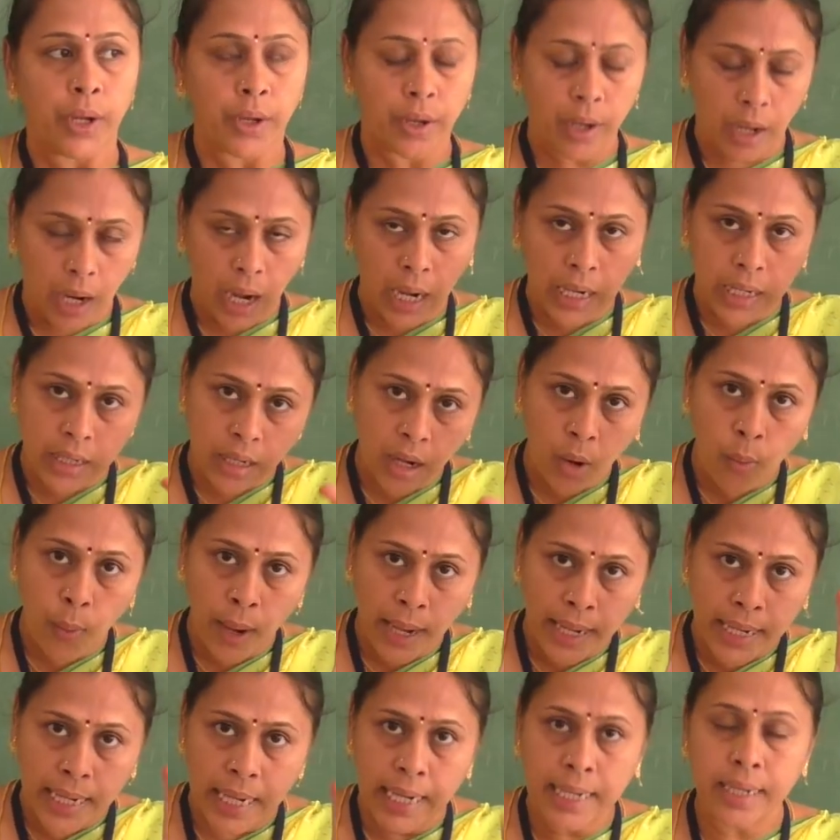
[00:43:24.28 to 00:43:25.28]

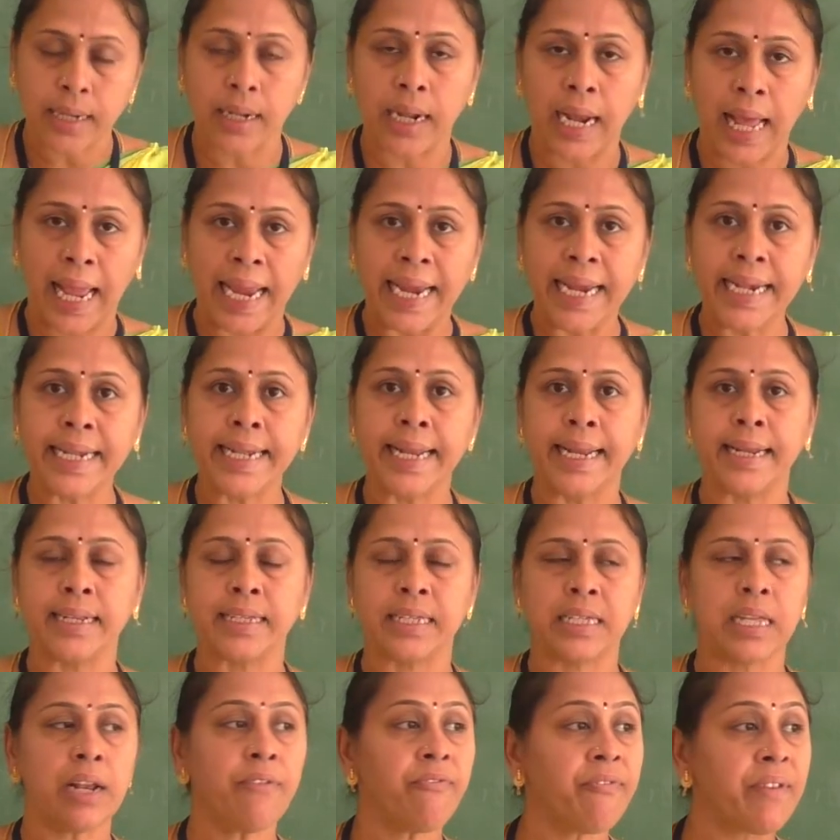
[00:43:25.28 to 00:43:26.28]
ultraviolet light
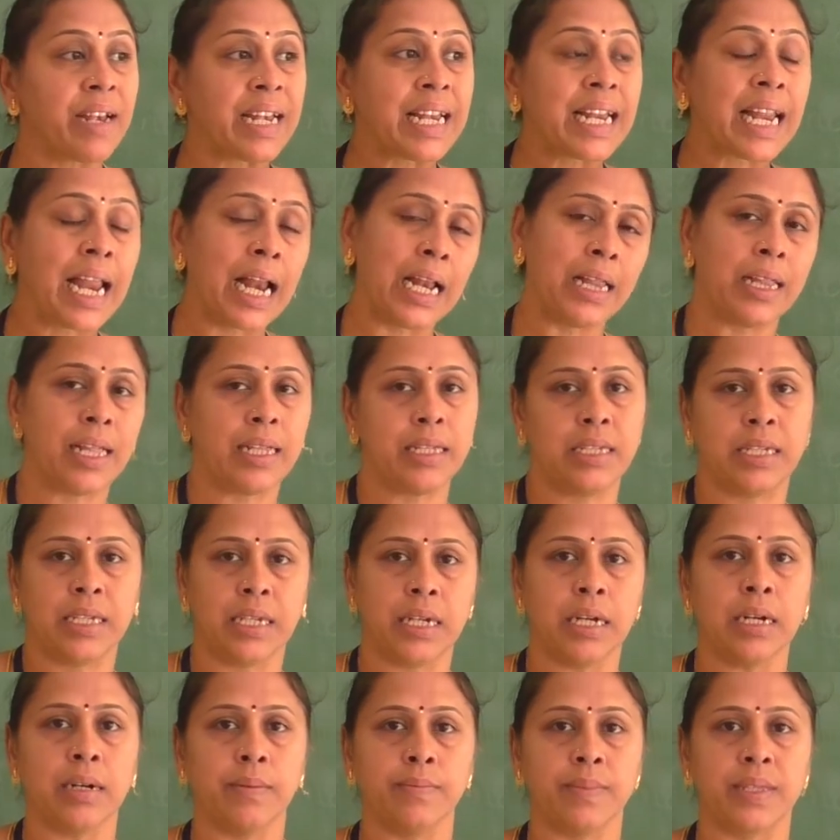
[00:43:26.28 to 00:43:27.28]
itself will kill the
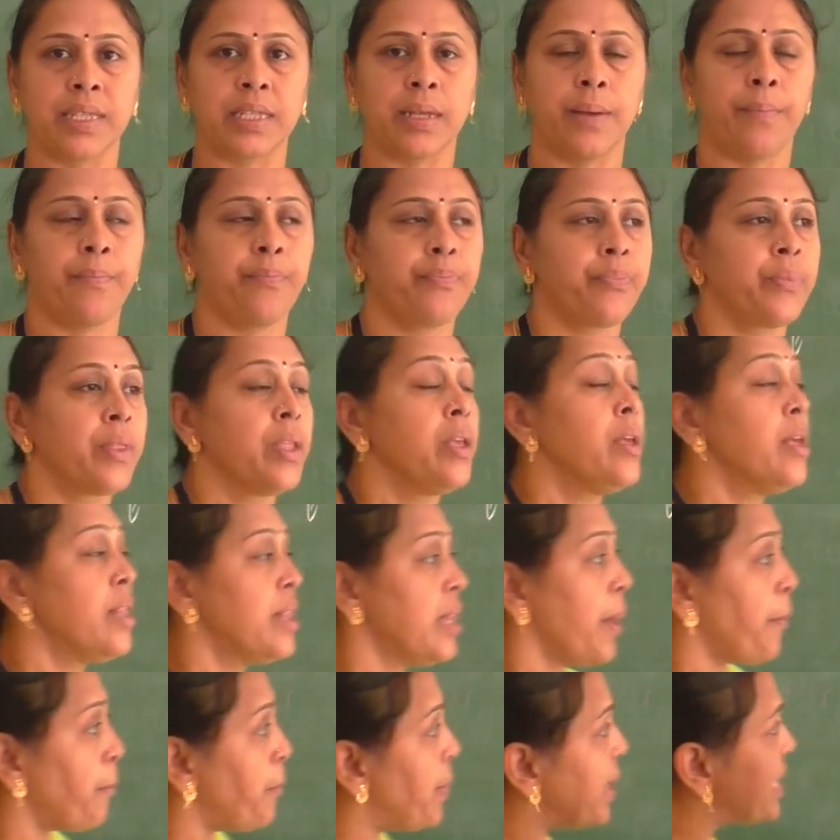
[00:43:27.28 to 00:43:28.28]
germs.
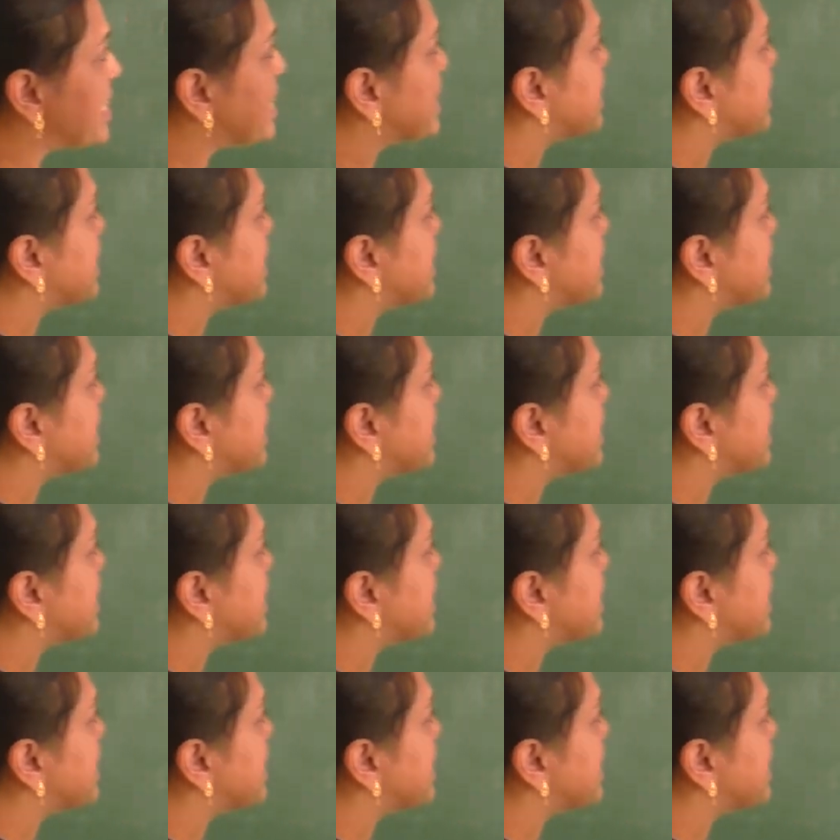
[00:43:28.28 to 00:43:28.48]
The best